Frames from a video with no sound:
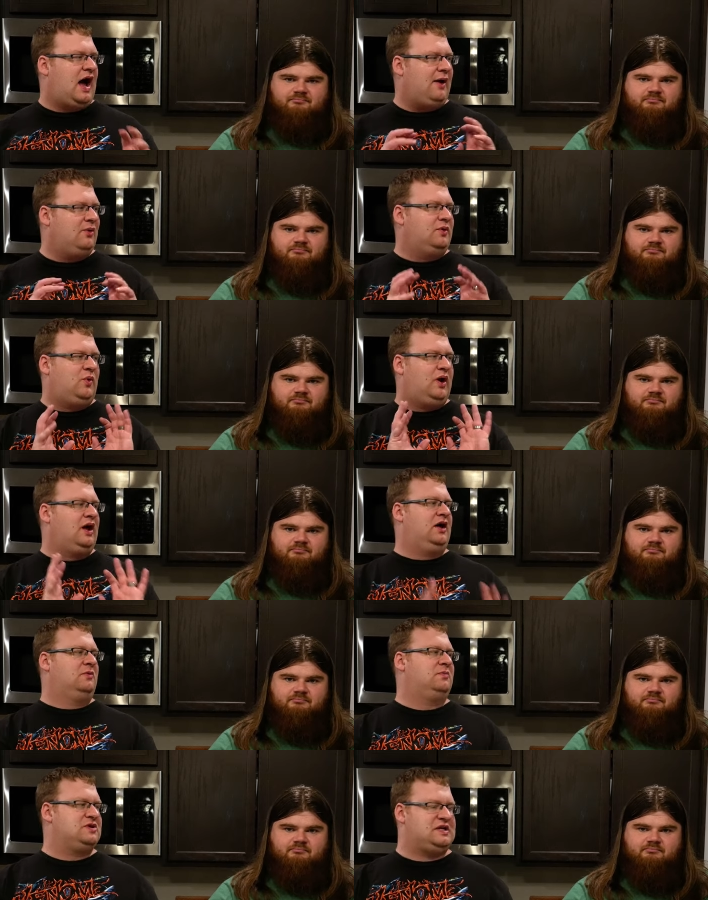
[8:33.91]
Speaker 1: I would
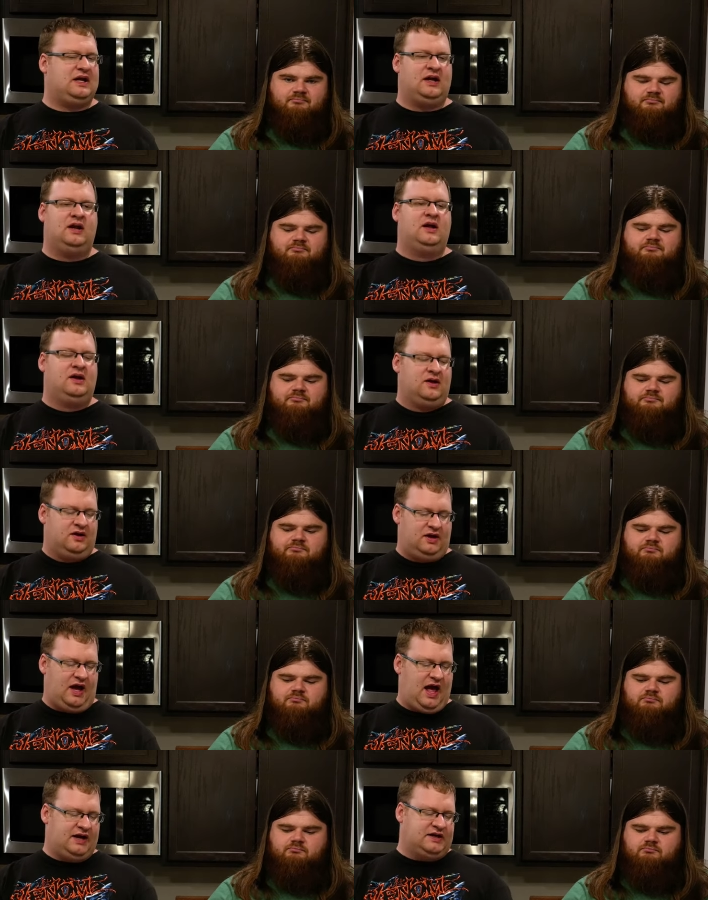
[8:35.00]
100%,
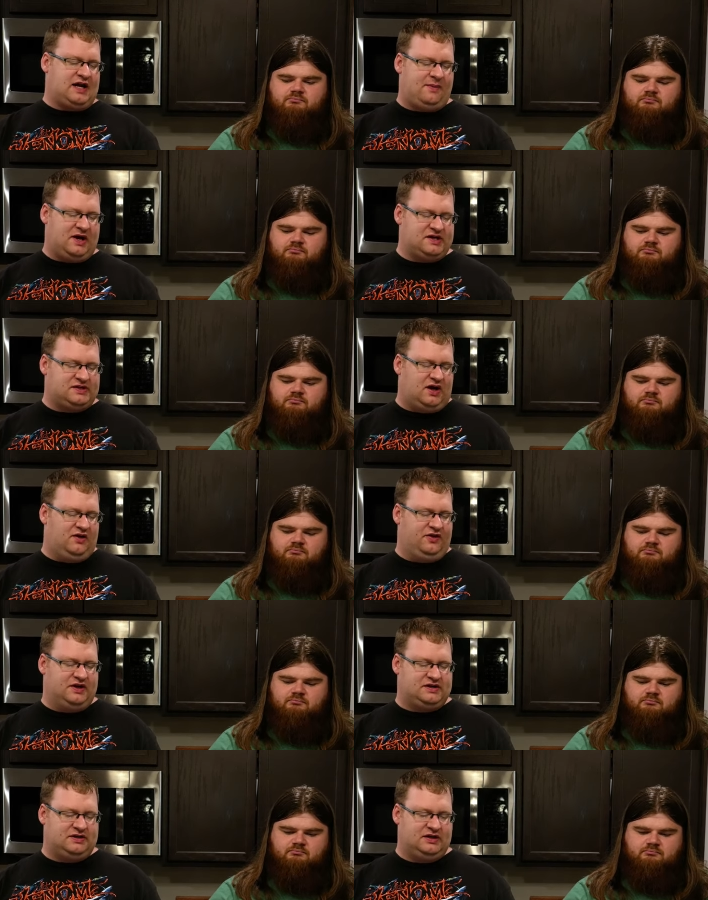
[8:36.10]
anytime I saw
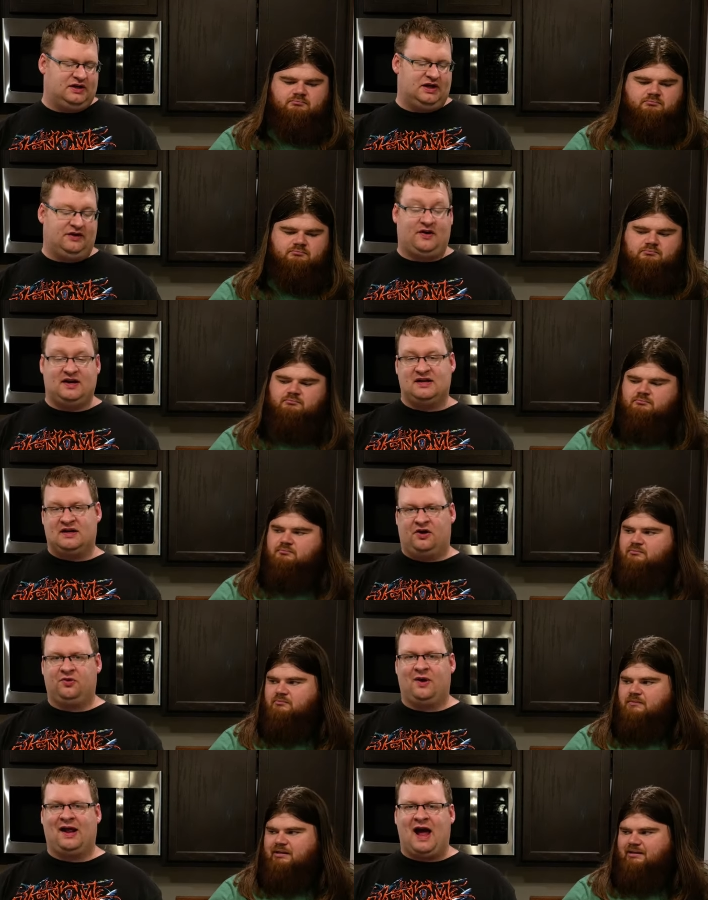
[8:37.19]
this, if I didn't
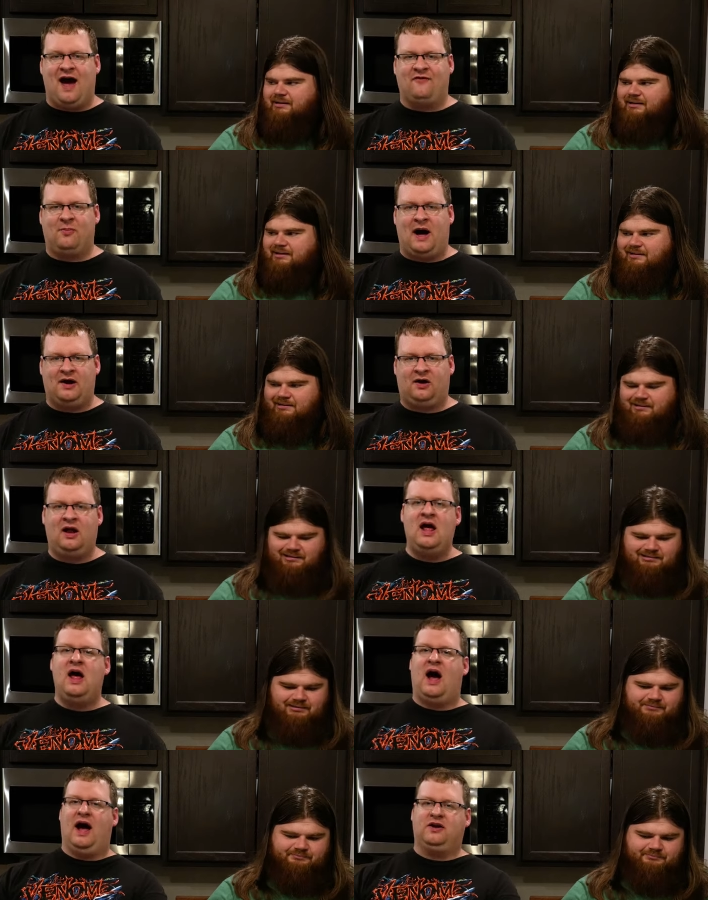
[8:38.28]
already have a bottle,
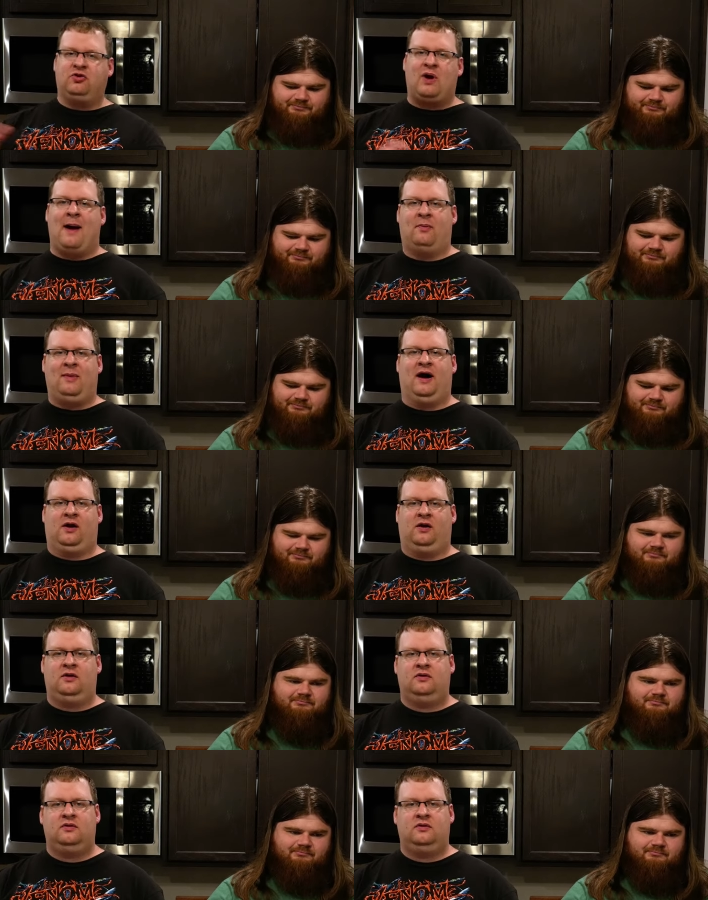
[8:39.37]
I'd grab a bottle.